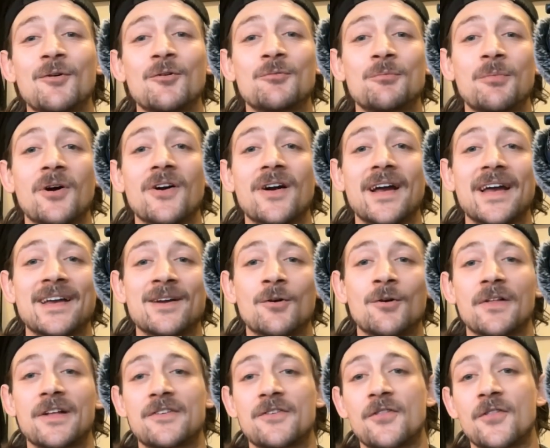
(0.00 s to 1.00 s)
per angle.
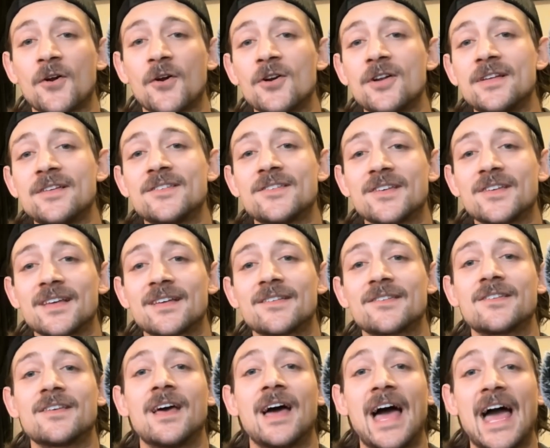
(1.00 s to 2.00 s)
That's
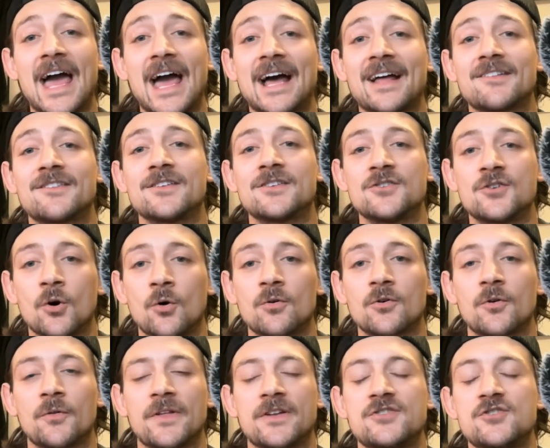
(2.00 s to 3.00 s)
36 ads in
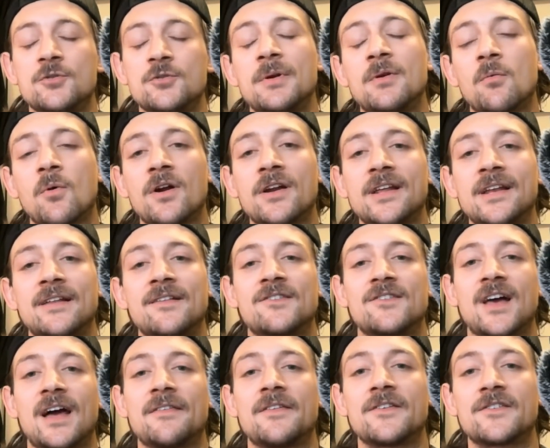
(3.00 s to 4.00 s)
total that you'd be running
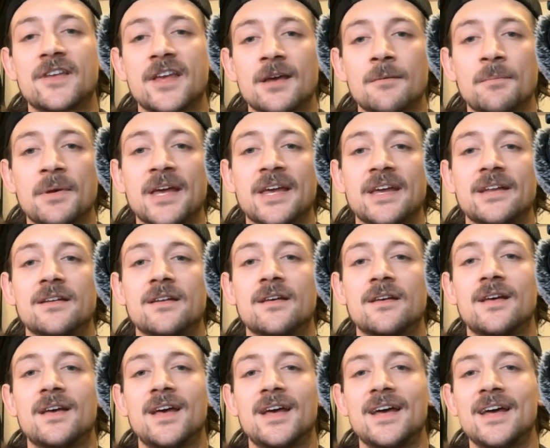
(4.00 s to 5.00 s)
inside this campaign.
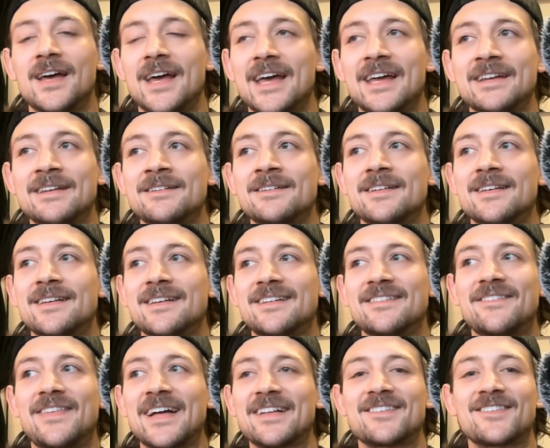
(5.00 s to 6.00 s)
And
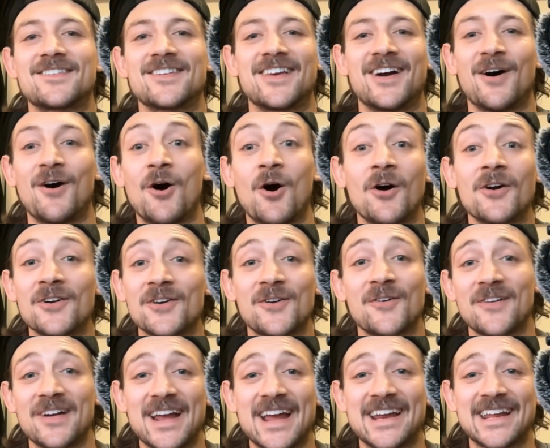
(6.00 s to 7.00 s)
that's 100
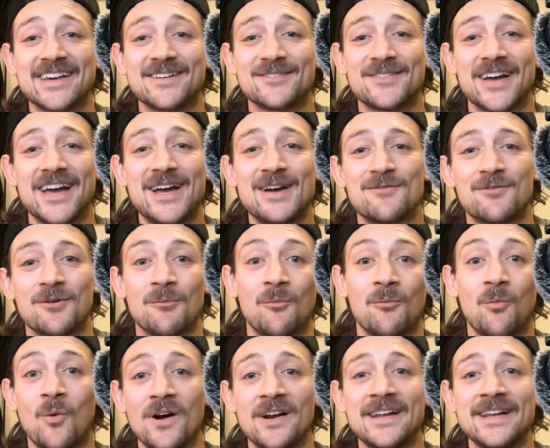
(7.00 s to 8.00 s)
creative from
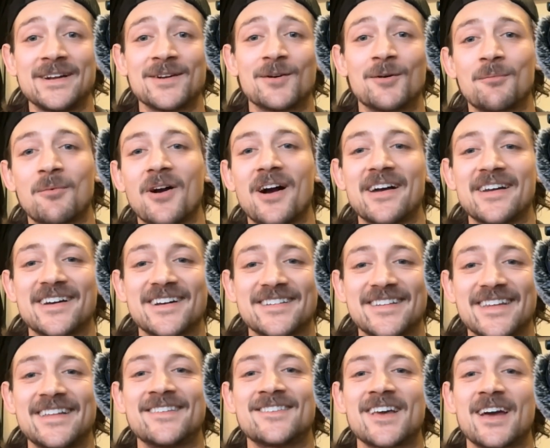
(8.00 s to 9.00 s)
one hero product
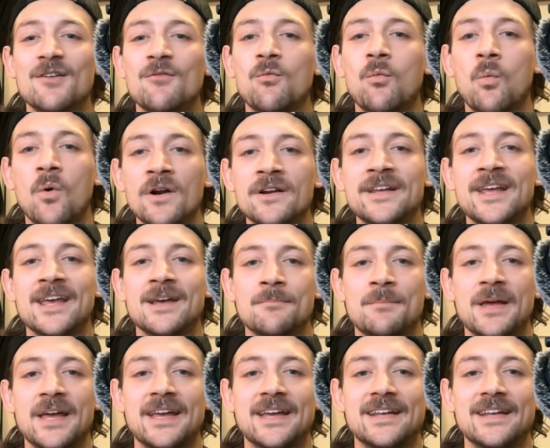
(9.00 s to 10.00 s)
inside of one
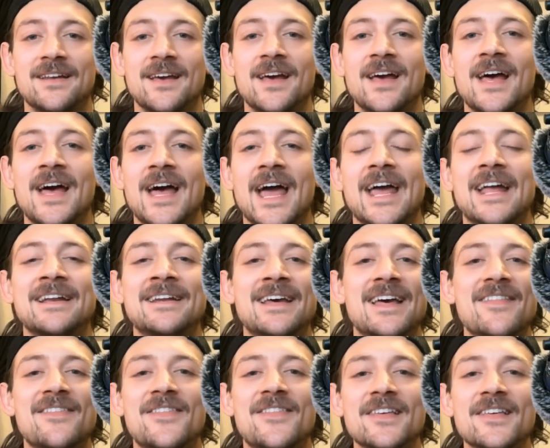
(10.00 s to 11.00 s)
campaign. And
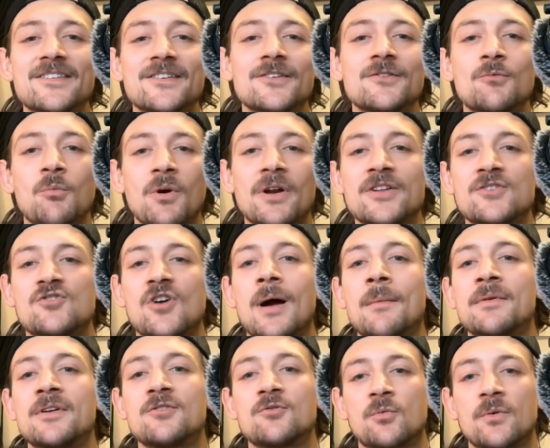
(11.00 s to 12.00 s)
this is what
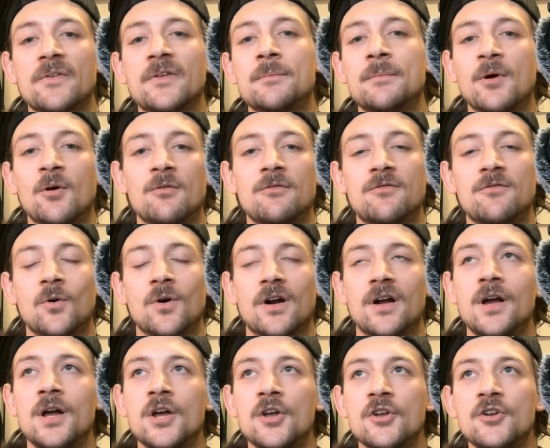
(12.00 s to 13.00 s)
Andromeda is really built for.
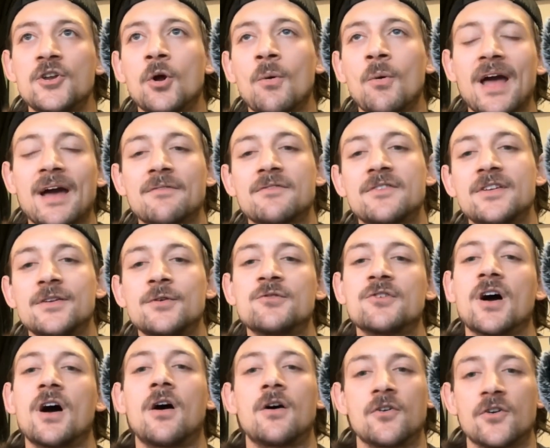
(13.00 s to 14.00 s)
You don't have to use
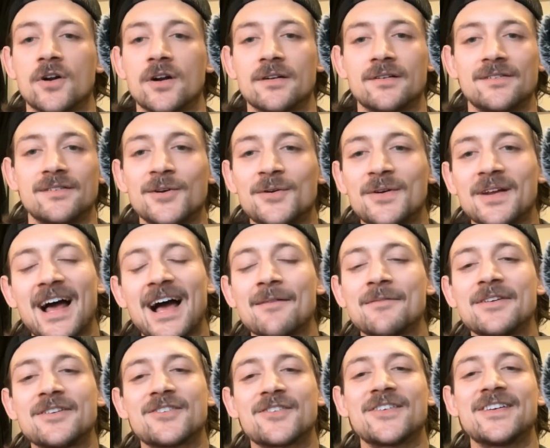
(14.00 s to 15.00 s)
100. You can
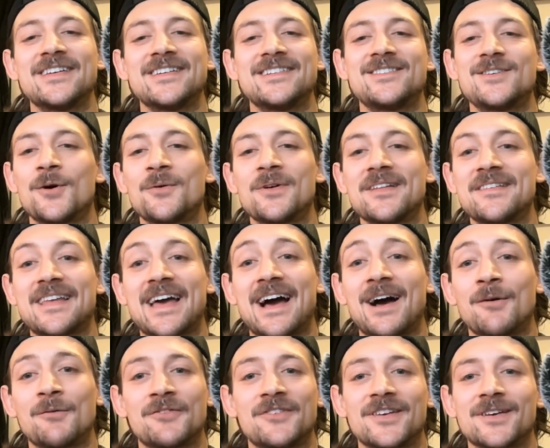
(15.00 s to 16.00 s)
obviously tone it
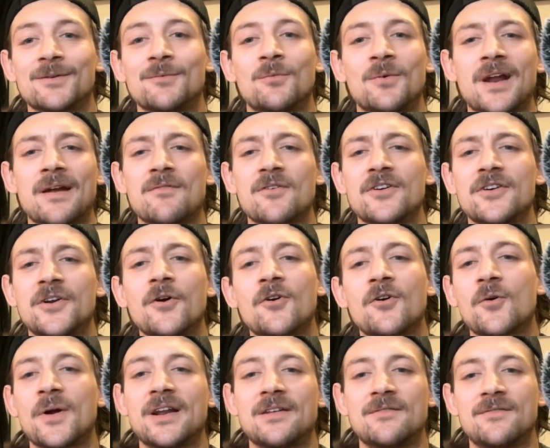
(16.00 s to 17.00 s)
down to whatever your
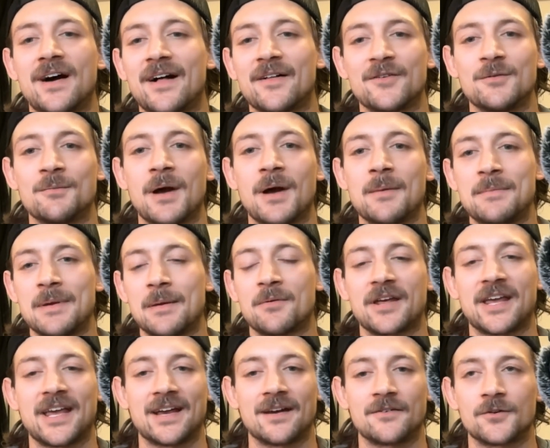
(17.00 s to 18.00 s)
creative value might be able to
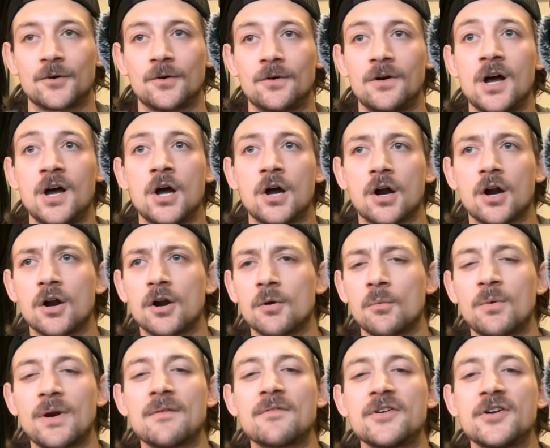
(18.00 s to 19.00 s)
handle, or
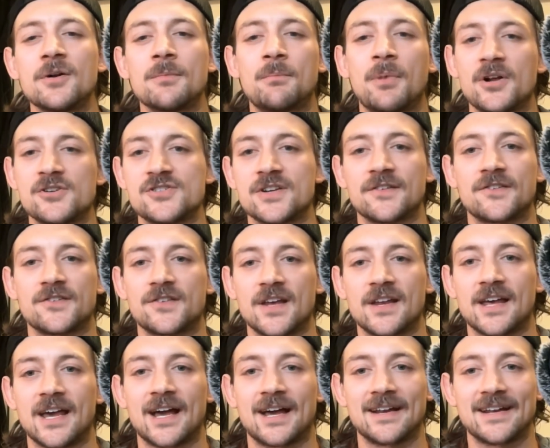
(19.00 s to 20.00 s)
whatever your budget's set
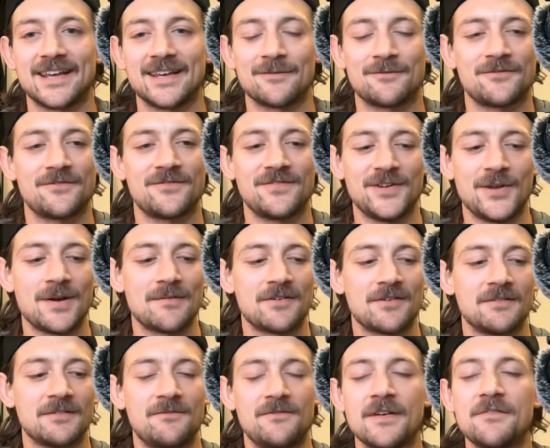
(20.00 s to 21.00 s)
at. If you have
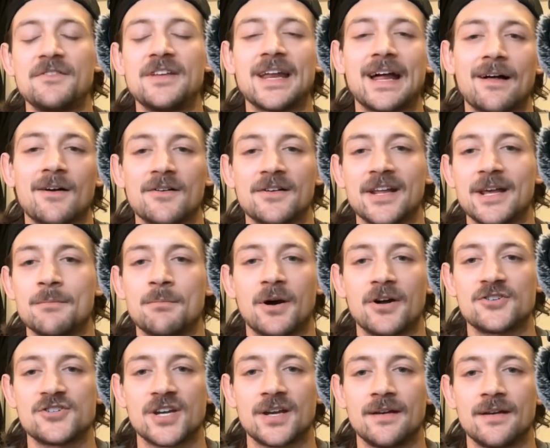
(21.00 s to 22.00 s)
a $50 a day
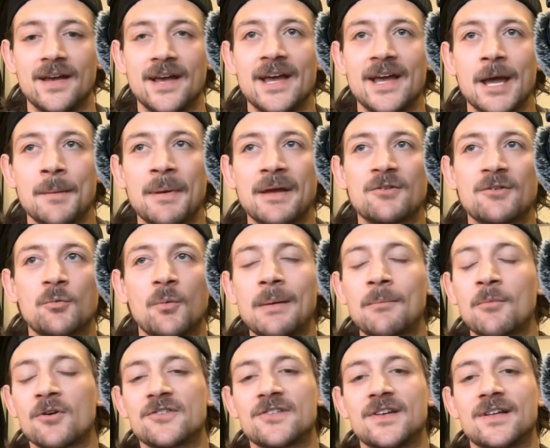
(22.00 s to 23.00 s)
budget, it makes way
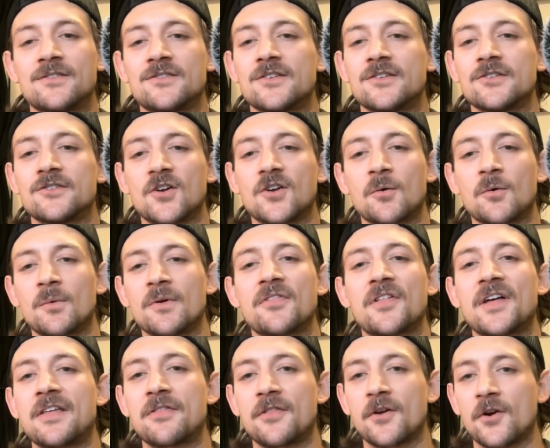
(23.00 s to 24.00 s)
more sense to start with
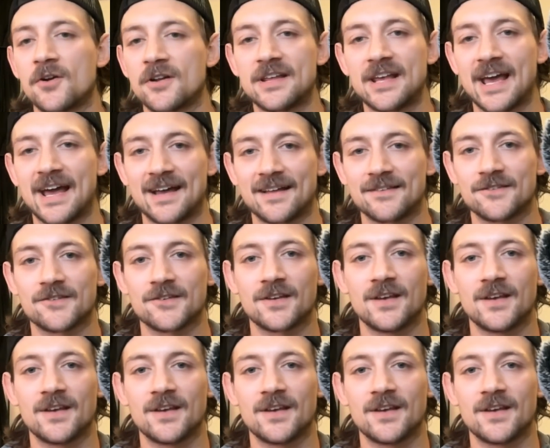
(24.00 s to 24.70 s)
like 30 ads.